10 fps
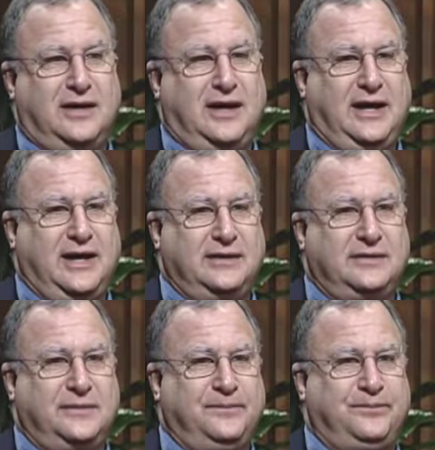And,
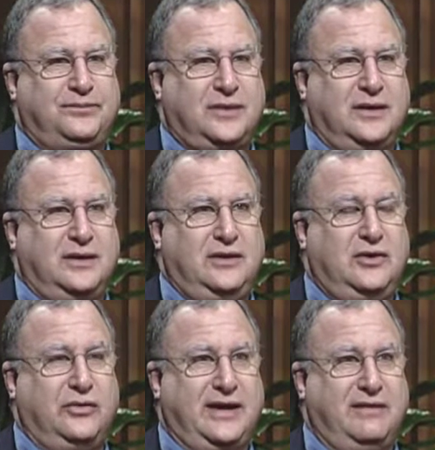
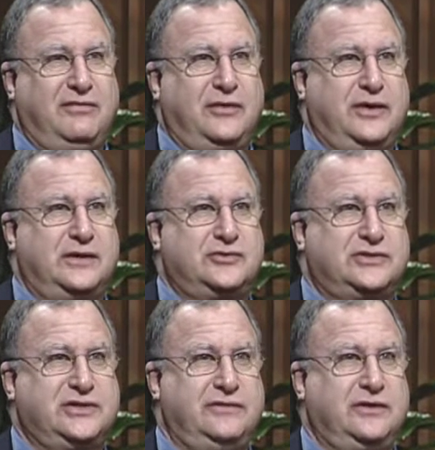they have a very
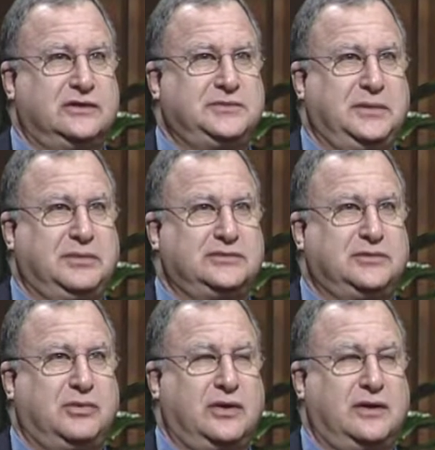interesting view, those people who
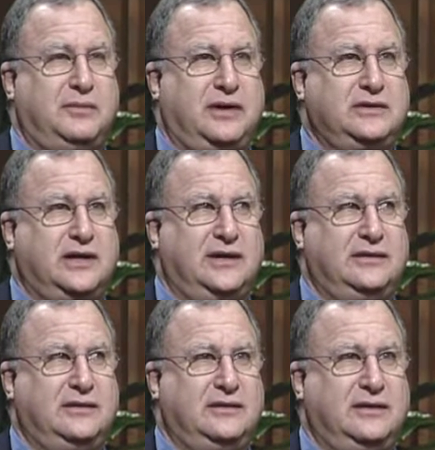supported apartheid,
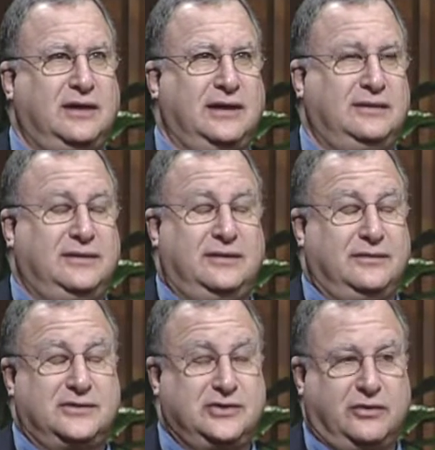and,
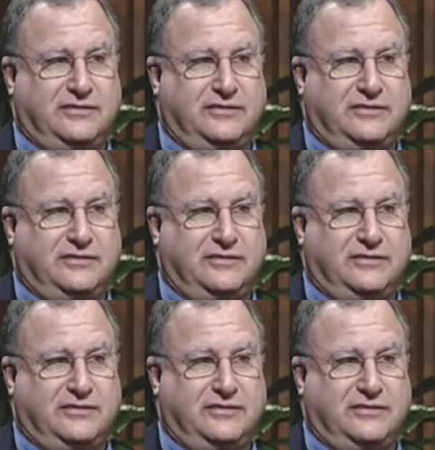there's no